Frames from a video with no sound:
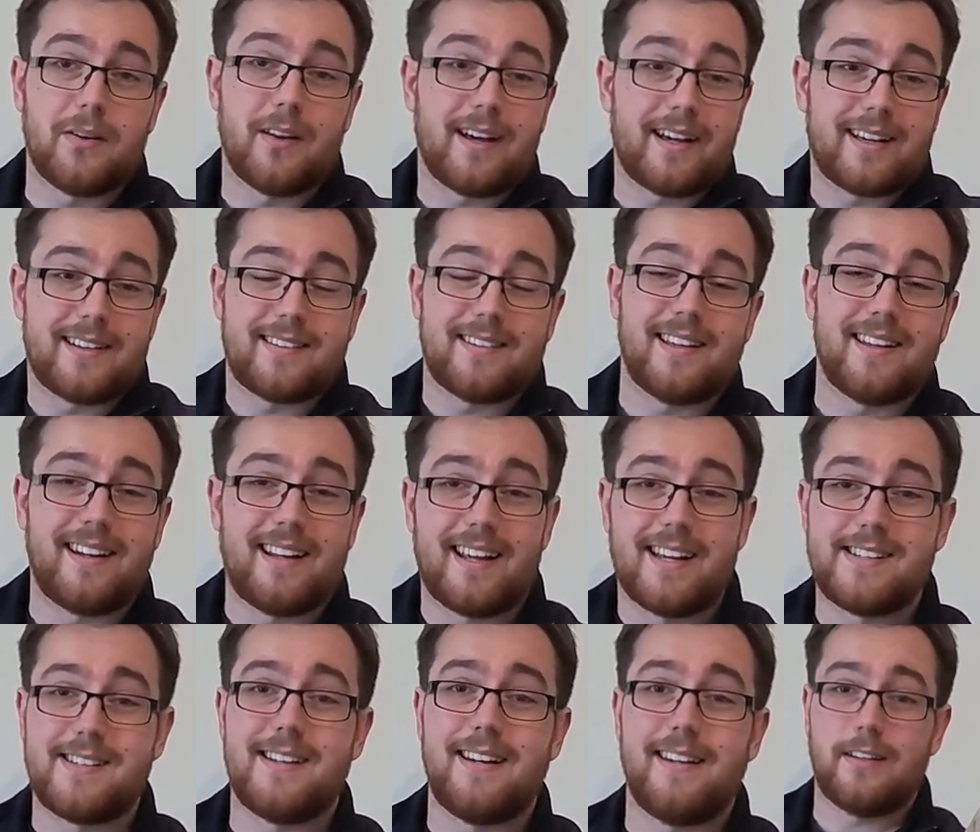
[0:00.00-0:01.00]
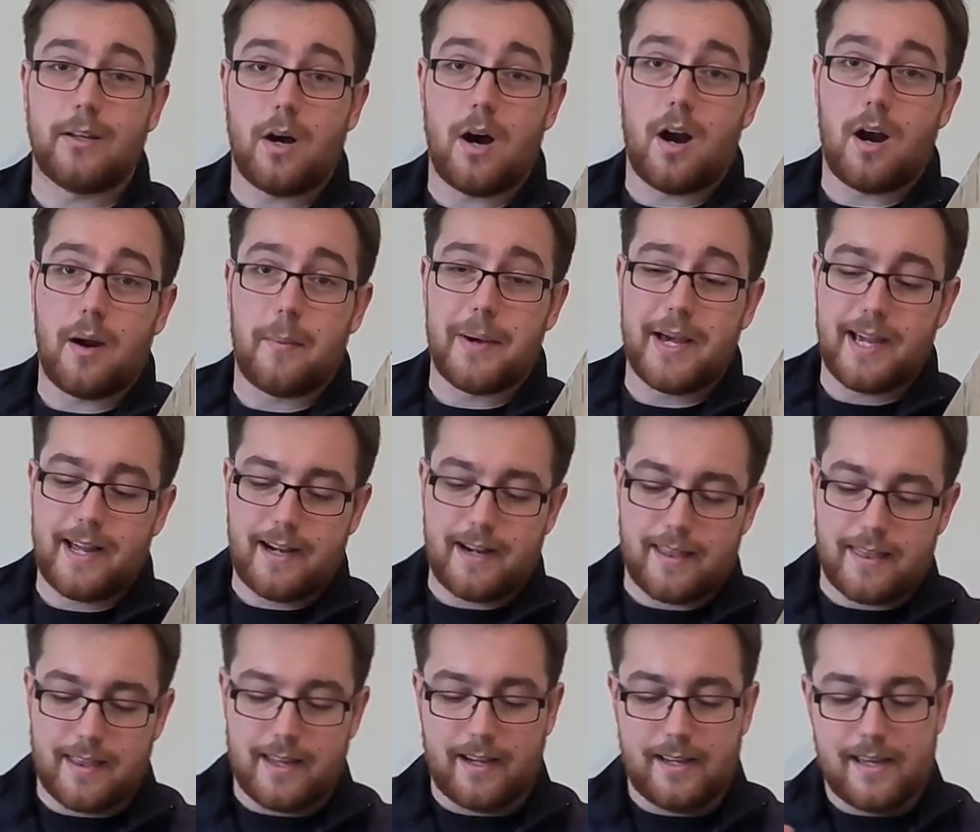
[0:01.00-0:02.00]
Like I said, in case you to RMA
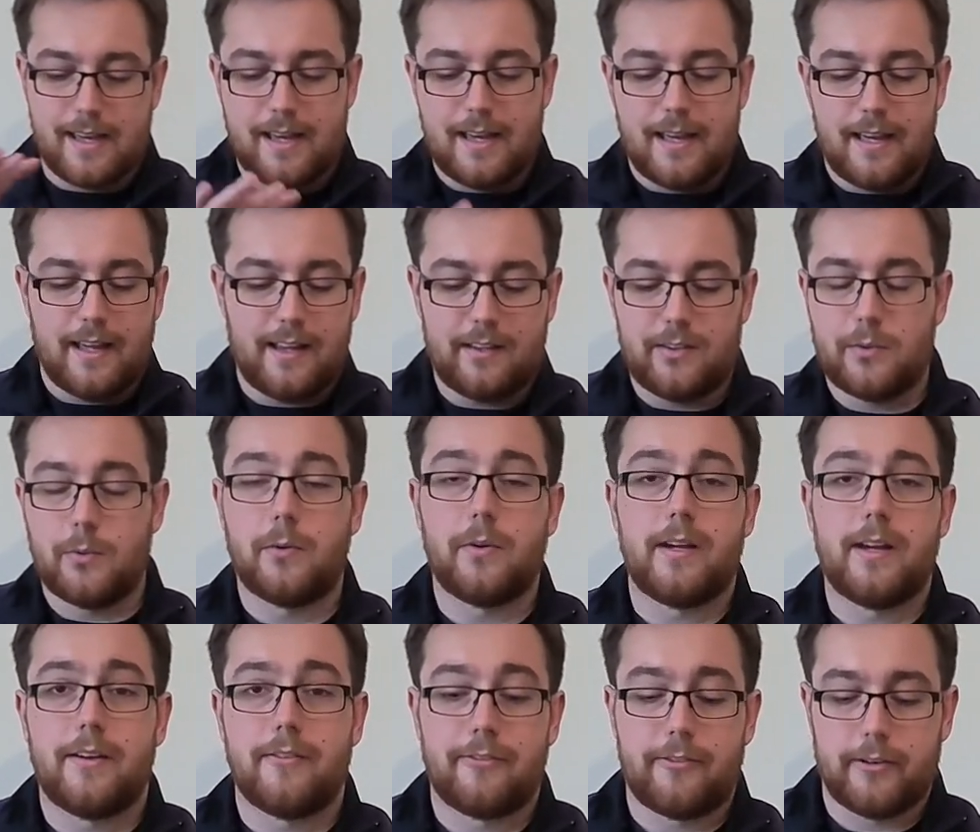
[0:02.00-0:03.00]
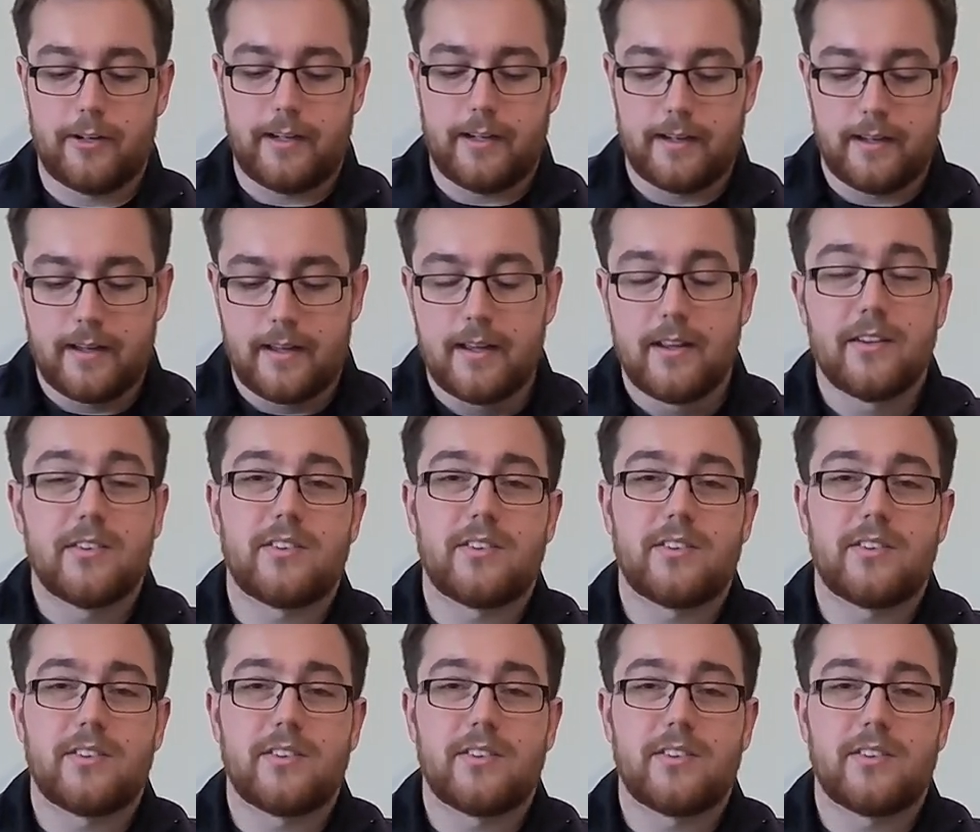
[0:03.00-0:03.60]
anything, it's all here for you.